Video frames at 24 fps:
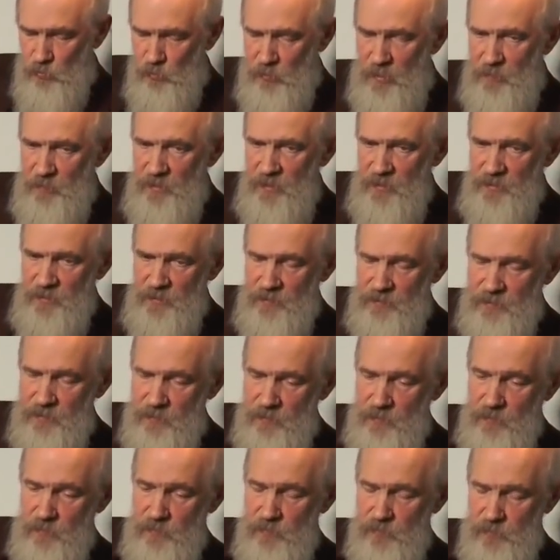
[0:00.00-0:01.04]
source of
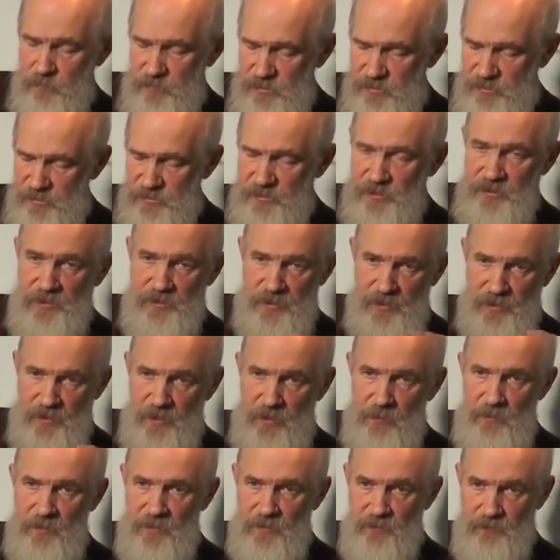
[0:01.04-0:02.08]
such
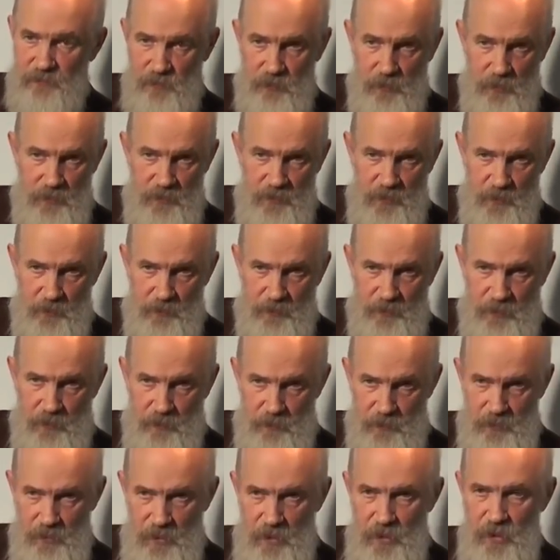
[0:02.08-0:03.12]
elements,
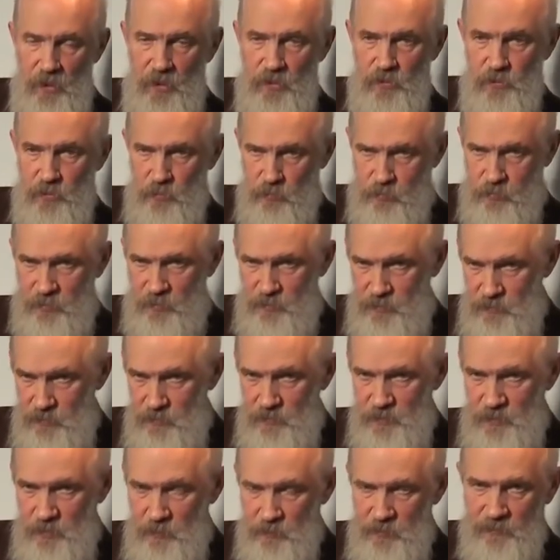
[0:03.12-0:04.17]
because you don't need to
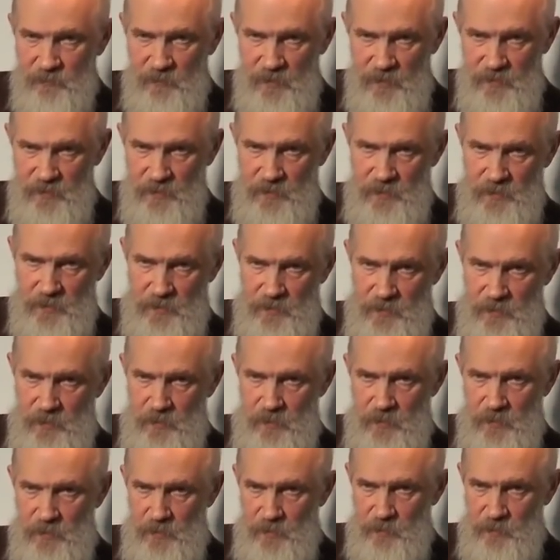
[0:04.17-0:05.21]
break through
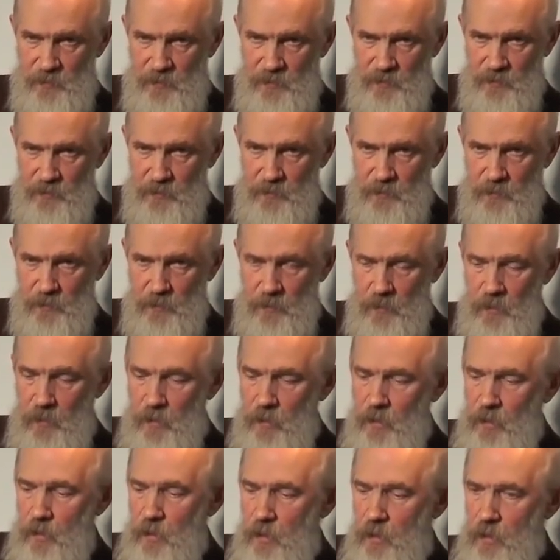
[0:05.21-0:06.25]
tons of
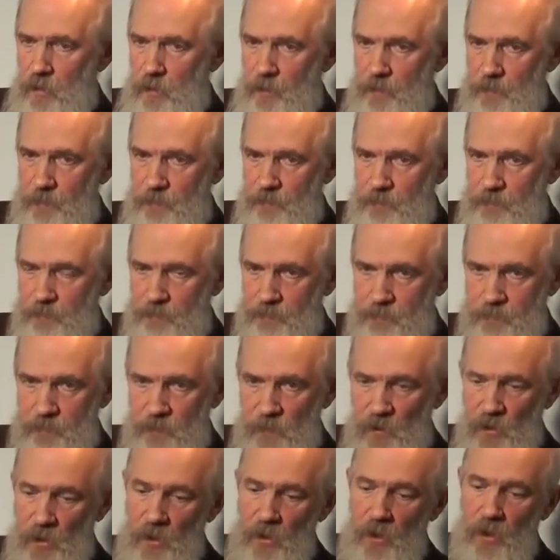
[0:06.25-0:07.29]
rocks to extract
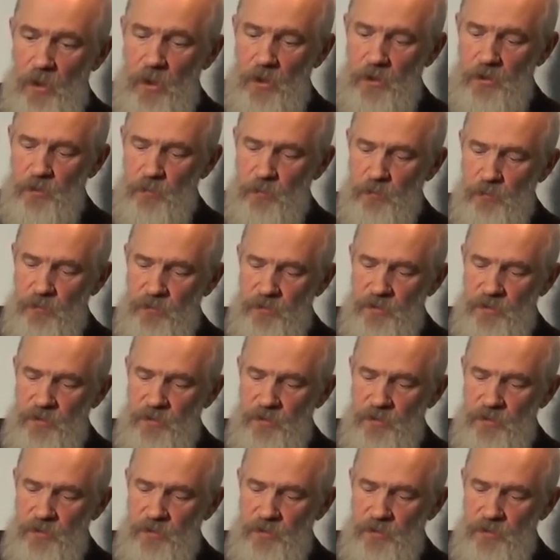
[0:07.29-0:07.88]
them, you see?